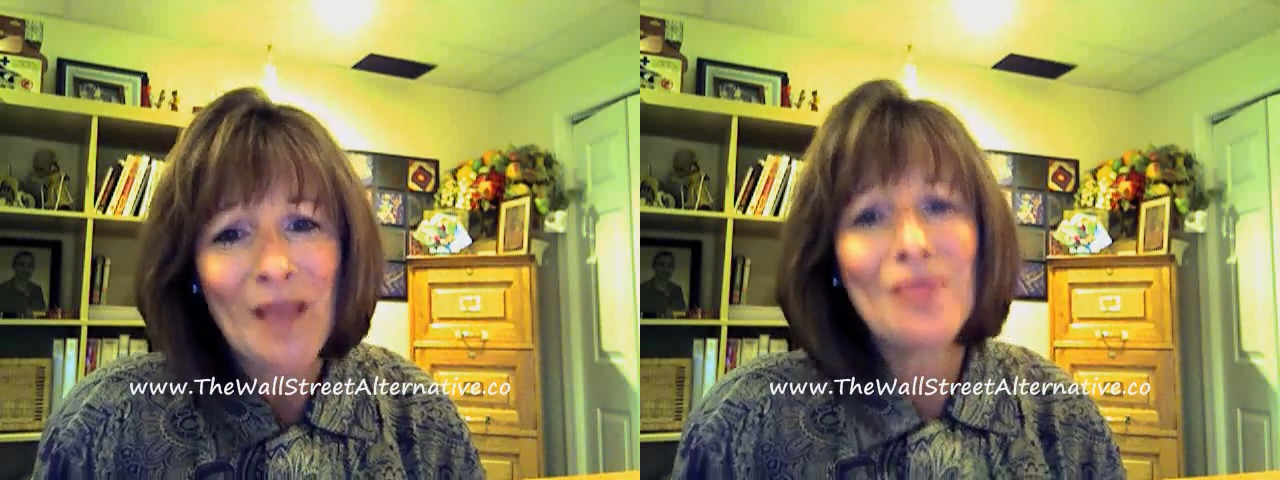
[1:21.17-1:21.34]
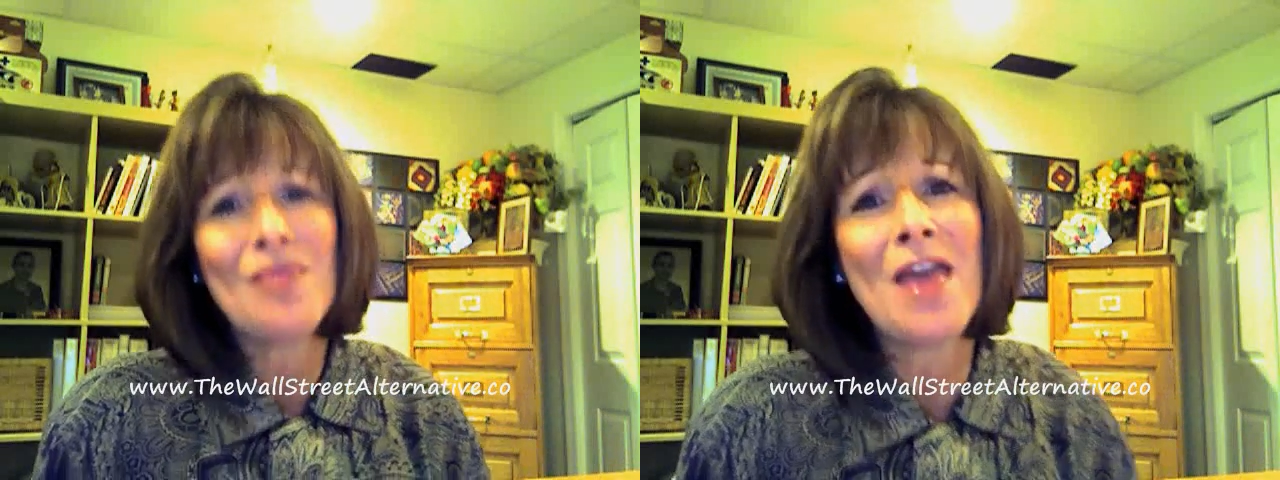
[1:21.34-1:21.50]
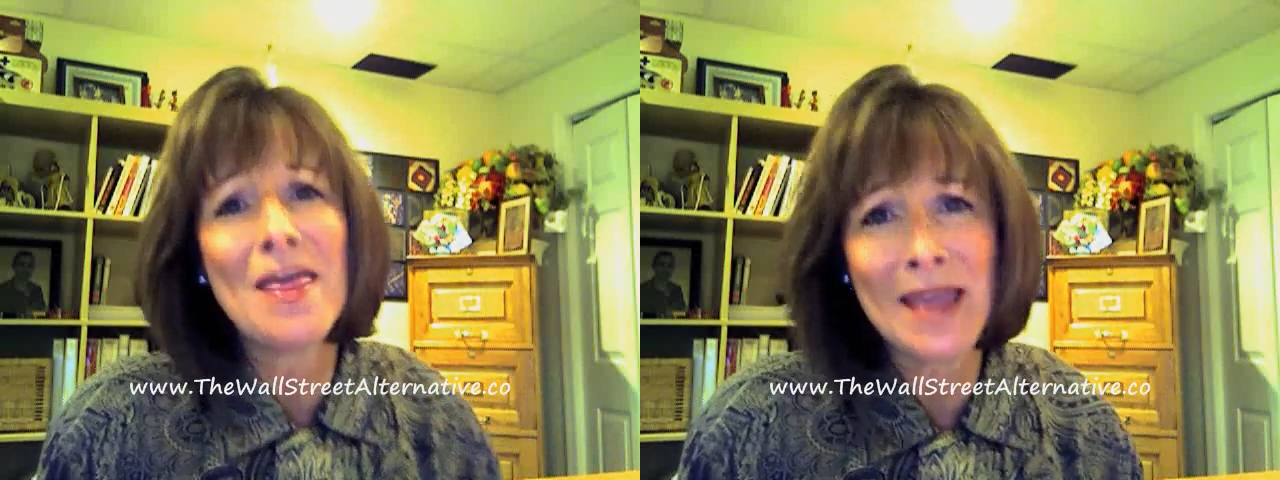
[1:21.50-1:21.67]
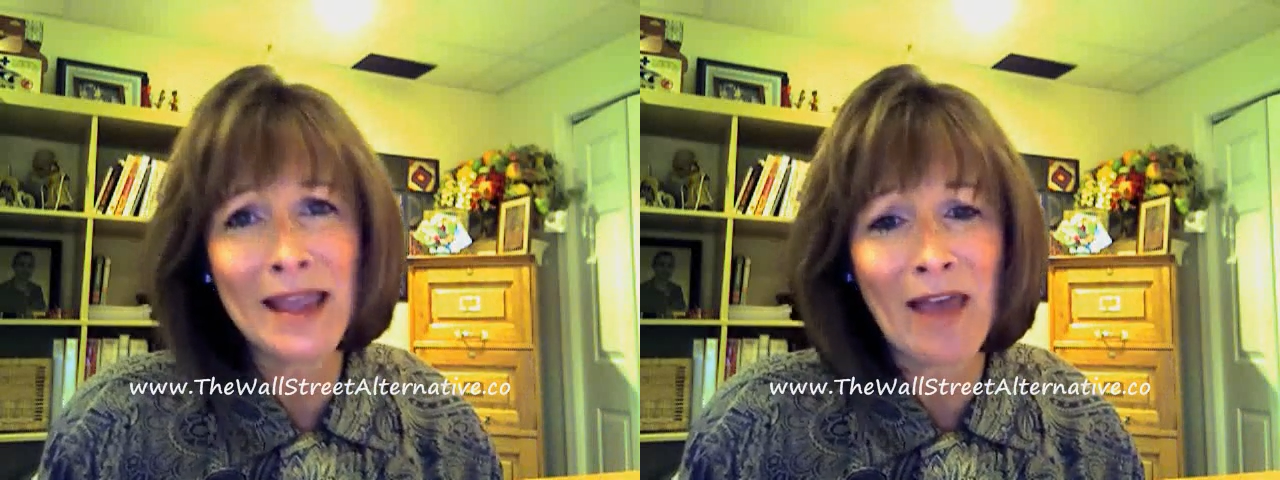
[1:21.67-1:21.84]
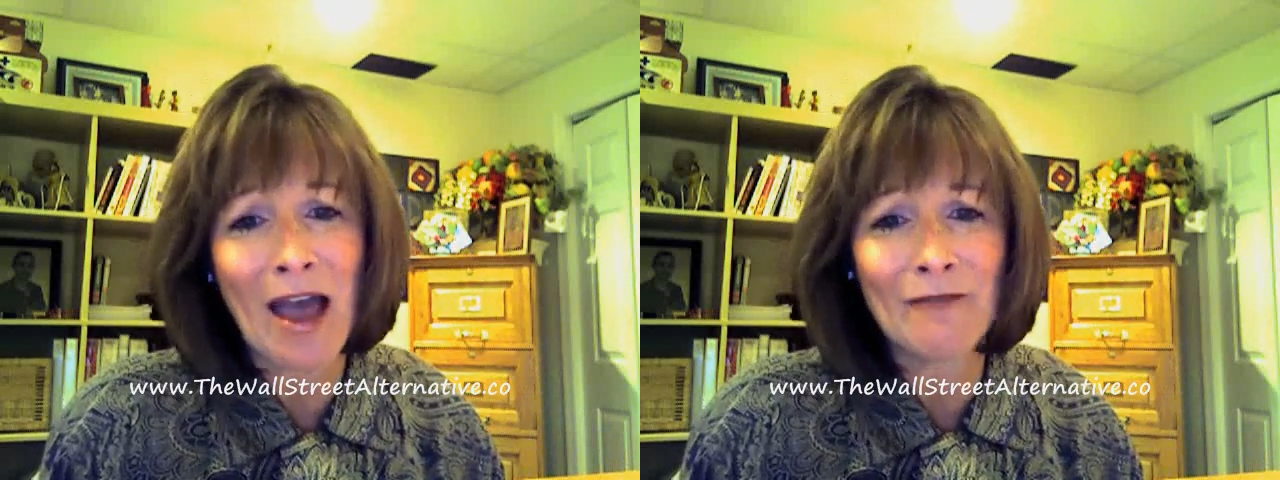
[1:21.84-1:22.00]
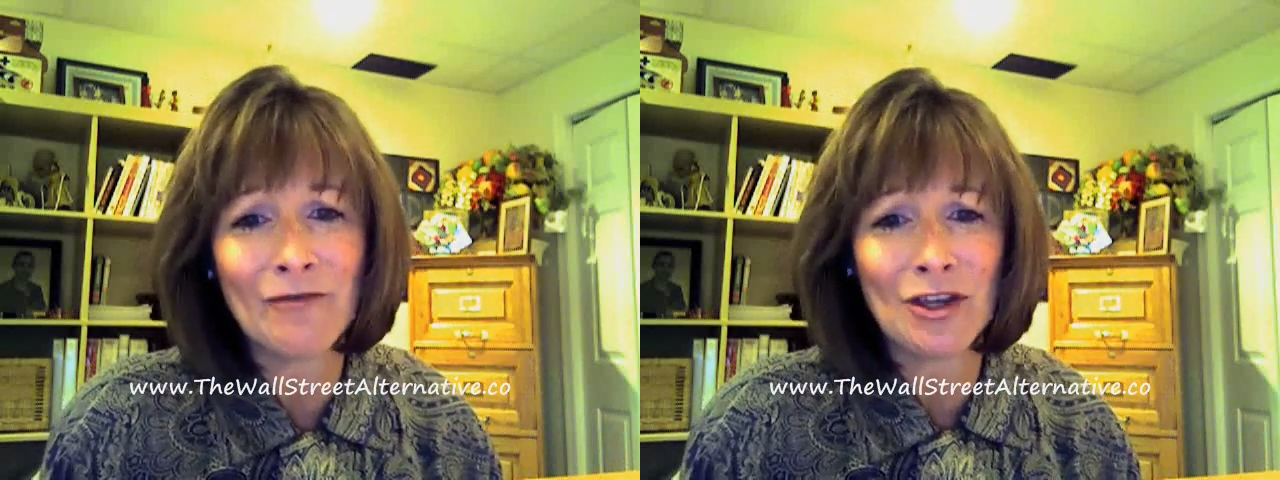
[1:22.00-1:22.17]
then they
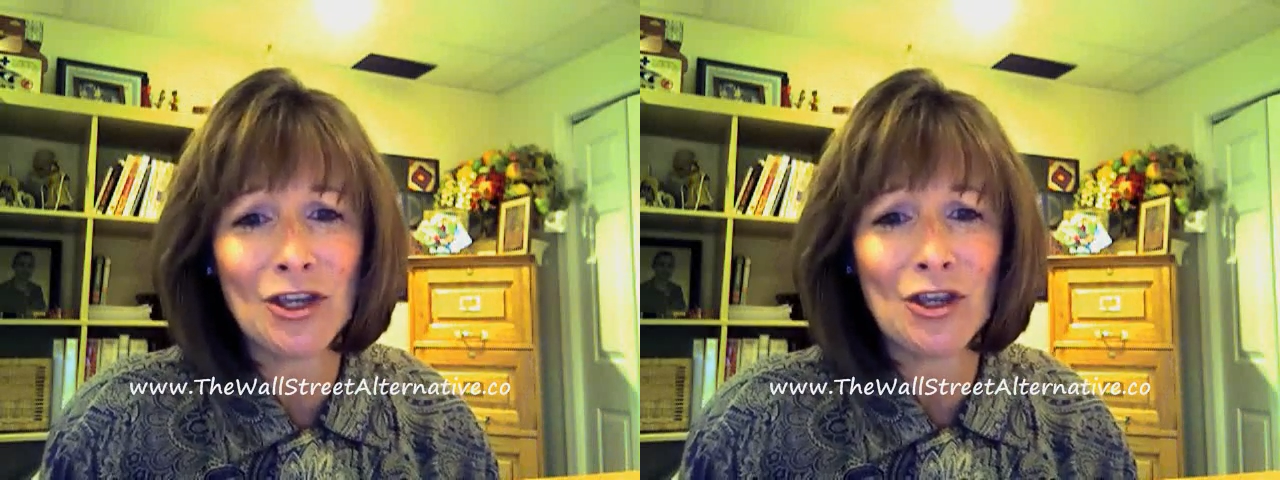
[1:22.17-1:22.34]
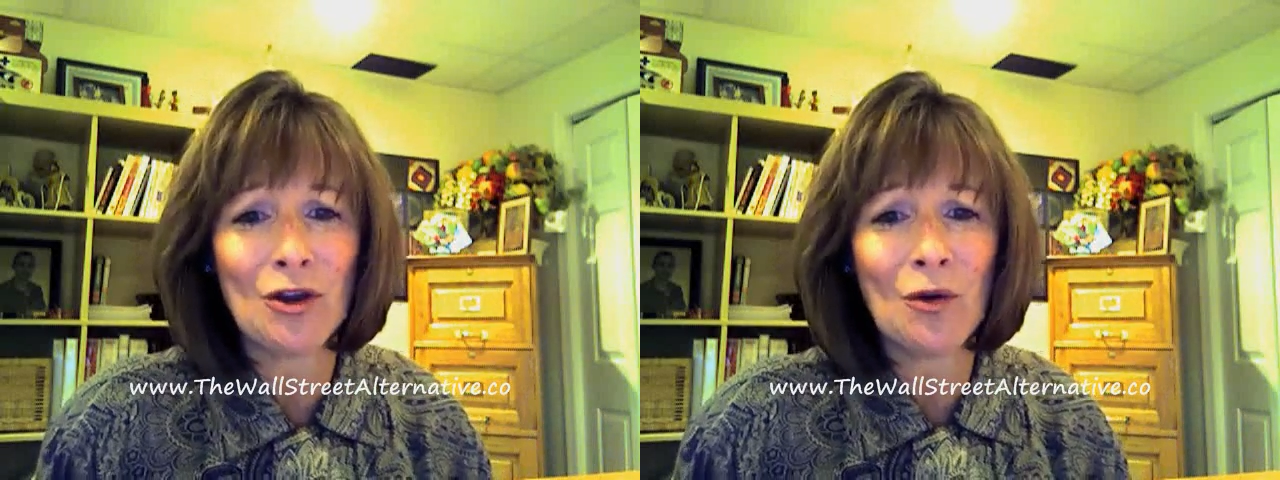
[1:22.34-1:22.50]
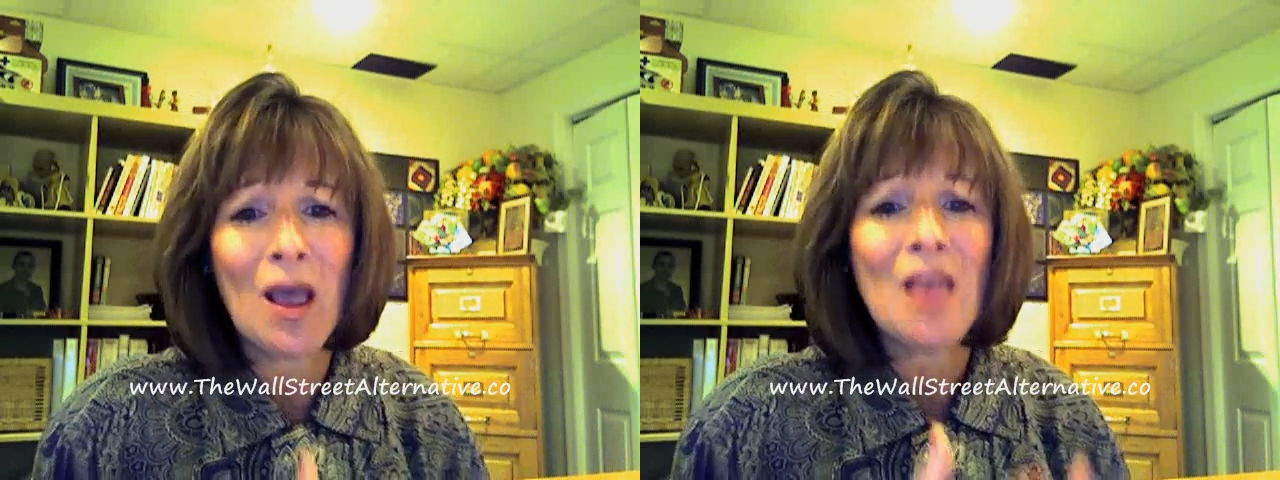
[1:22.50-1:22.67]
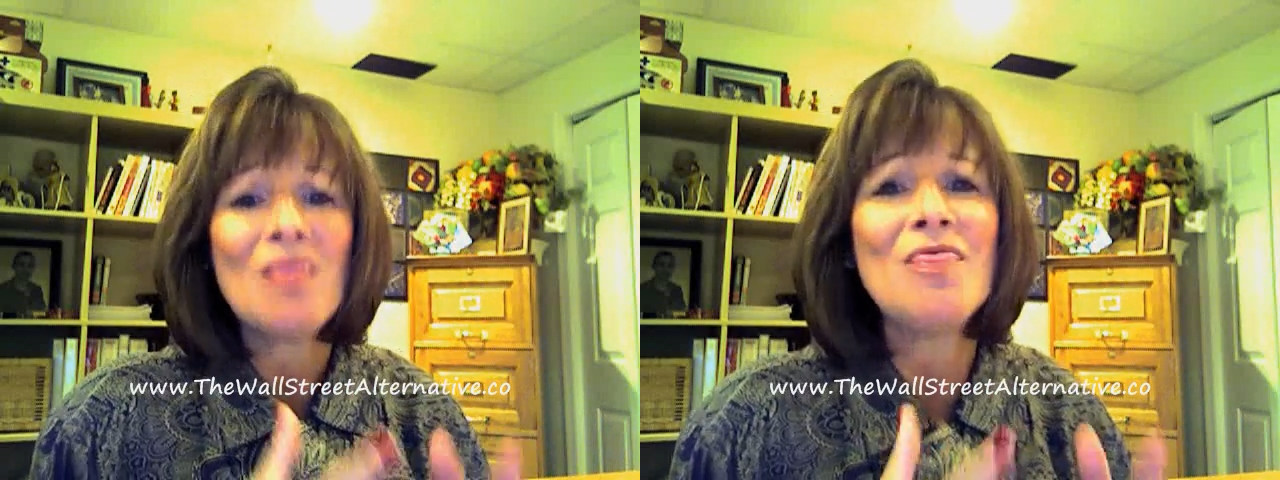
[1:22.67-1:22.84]
laugh at you,